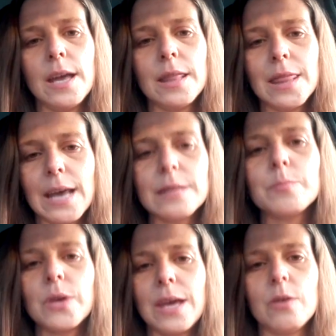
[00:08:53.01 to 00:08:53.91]
and that
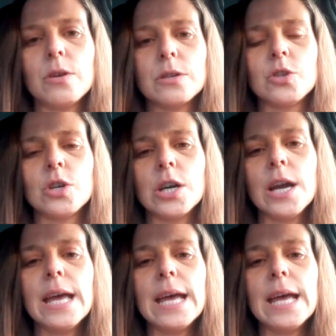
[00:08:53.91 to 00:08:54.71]
character